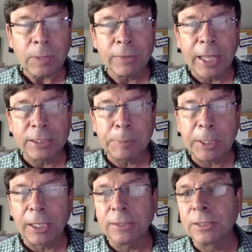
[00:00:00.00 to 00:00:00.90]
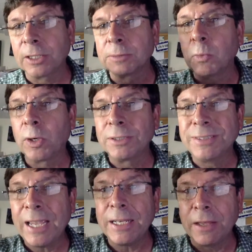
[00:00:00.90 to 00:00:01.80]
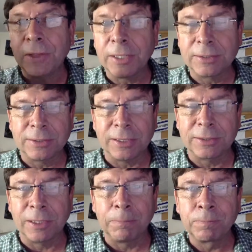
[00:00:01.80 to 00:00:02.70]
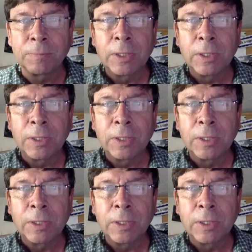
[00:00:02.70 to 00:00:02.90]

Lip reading: that's because there's more data than the system